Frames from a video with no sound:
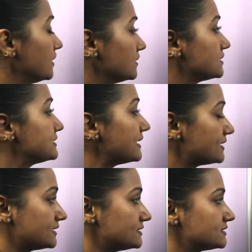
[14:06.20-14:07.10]
The
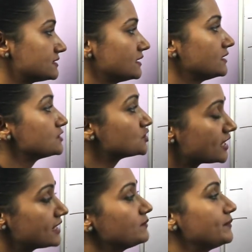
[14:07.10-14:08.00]
tenants
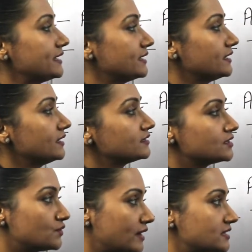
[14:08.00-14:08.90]
shall pay
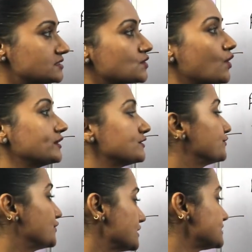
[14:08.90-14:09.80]
the rent on the
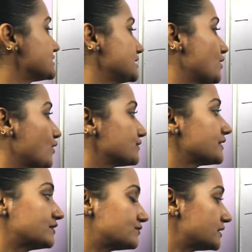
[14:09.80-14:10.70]
first day of
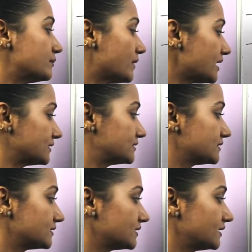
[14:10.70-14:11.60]
every month.
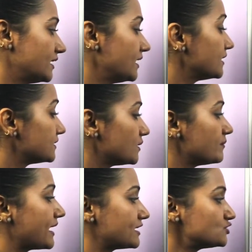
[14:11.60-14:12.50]
The
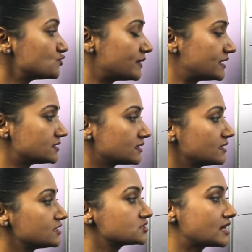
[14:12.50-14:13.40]
management
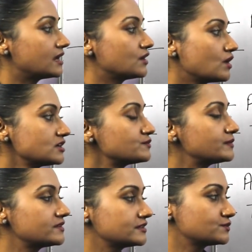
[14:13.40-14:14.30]
shall not
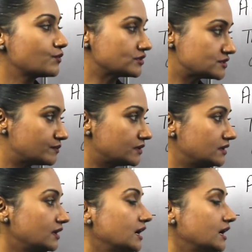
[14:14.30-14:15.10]
be responsible